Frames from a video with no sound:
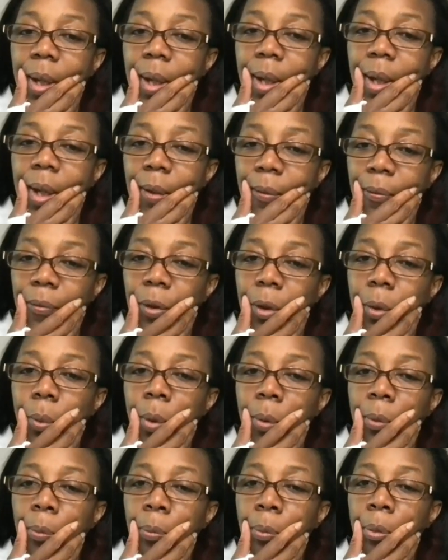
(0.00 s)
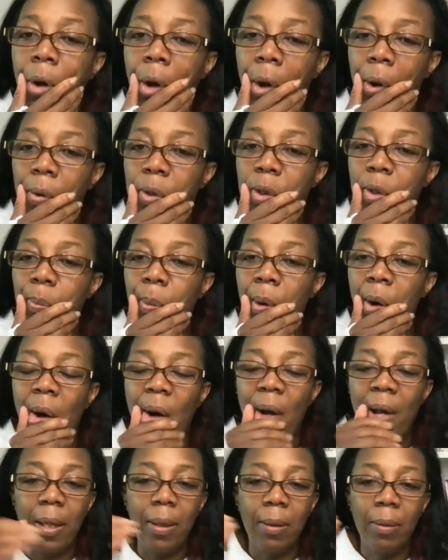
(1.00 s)
if you were approached
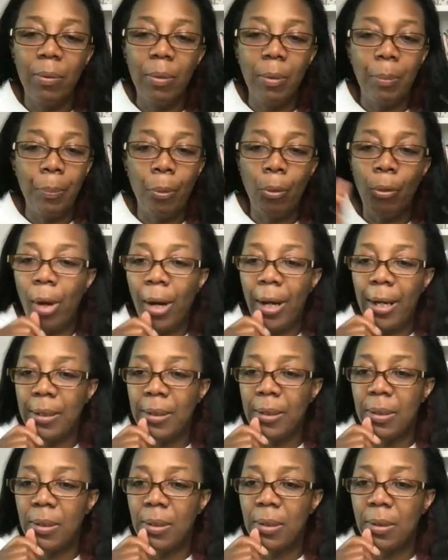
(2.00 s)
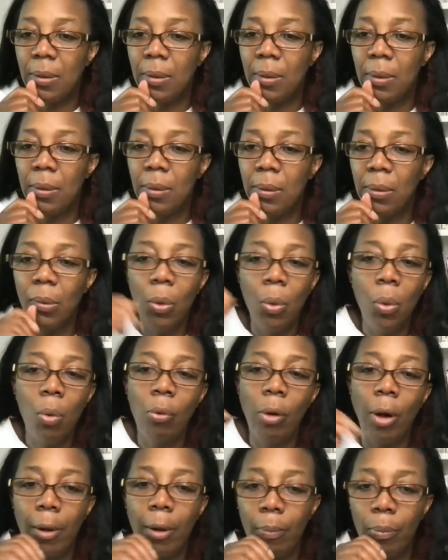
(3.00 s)
by the press or
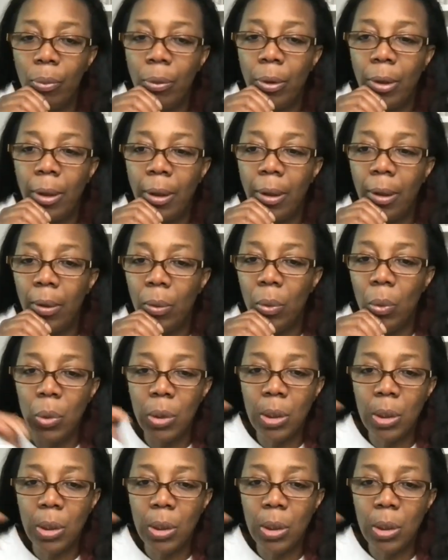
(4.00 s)
Oprah or